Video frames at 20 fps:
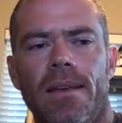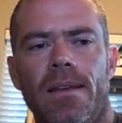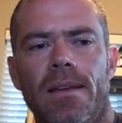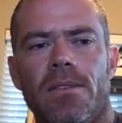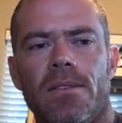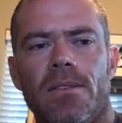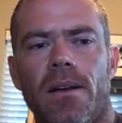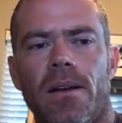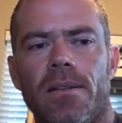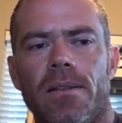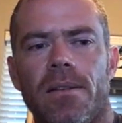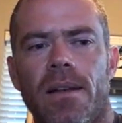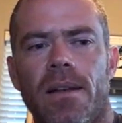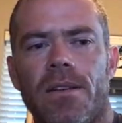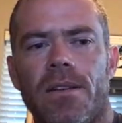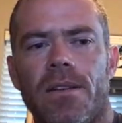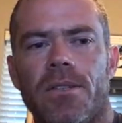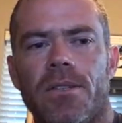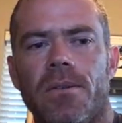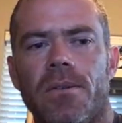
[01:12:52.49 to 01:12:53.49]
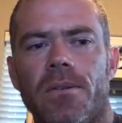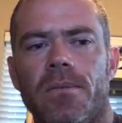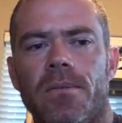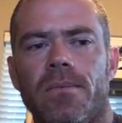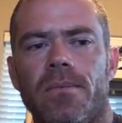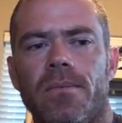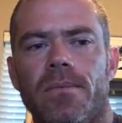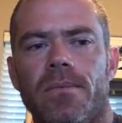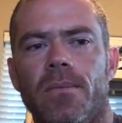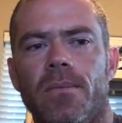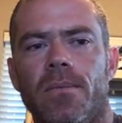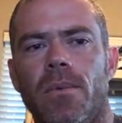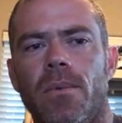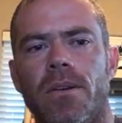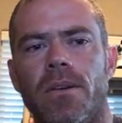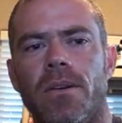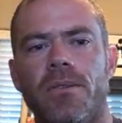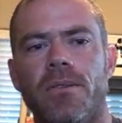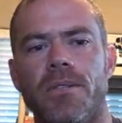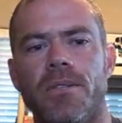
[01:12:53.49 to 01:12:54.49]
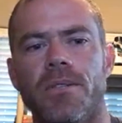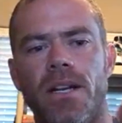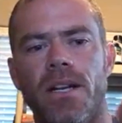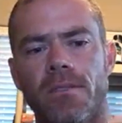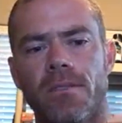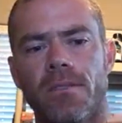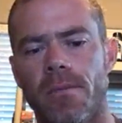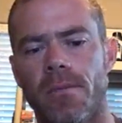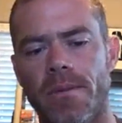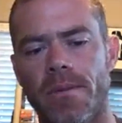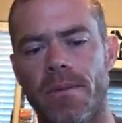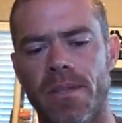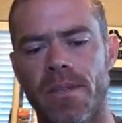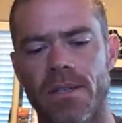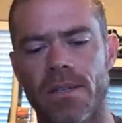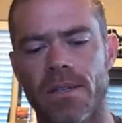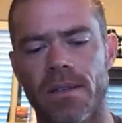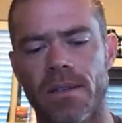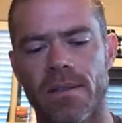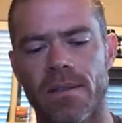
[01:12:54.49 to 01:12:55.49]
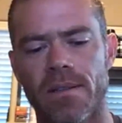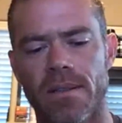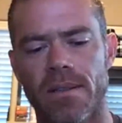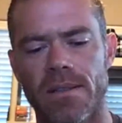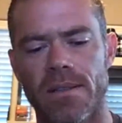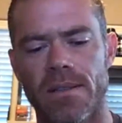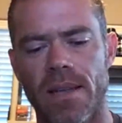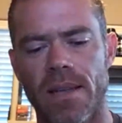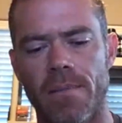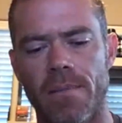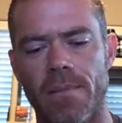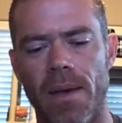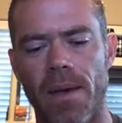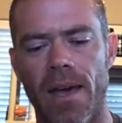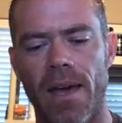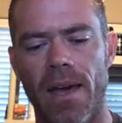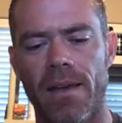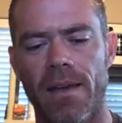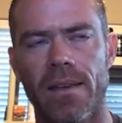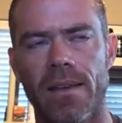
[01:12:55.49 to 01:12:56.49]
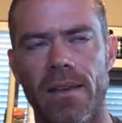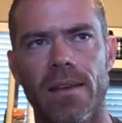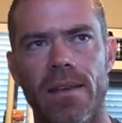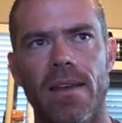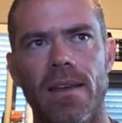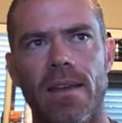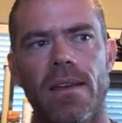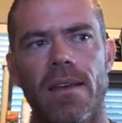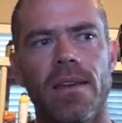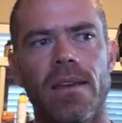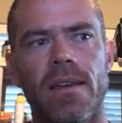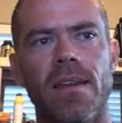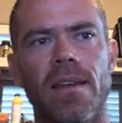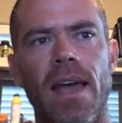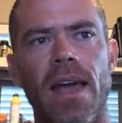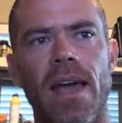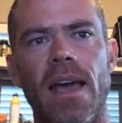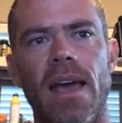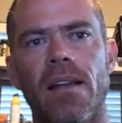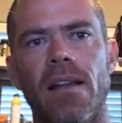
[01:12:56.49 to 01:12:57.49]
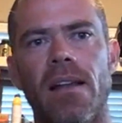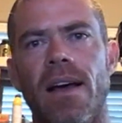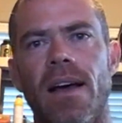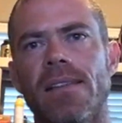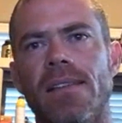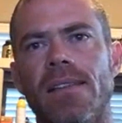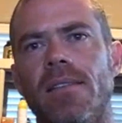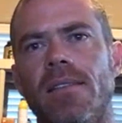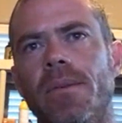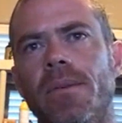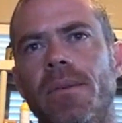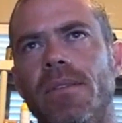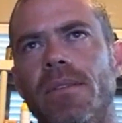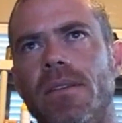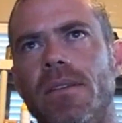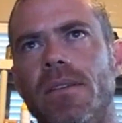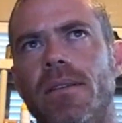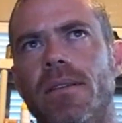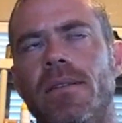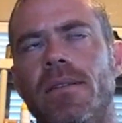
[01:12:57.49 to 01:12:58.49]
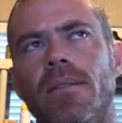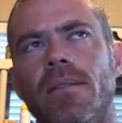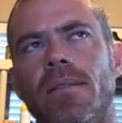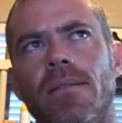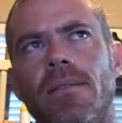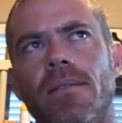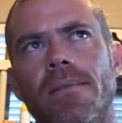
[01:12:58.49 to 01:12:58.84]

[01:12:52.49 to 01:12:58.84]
so I'll shoot 1 or 2 shots from a position, then stand back and analyze the position,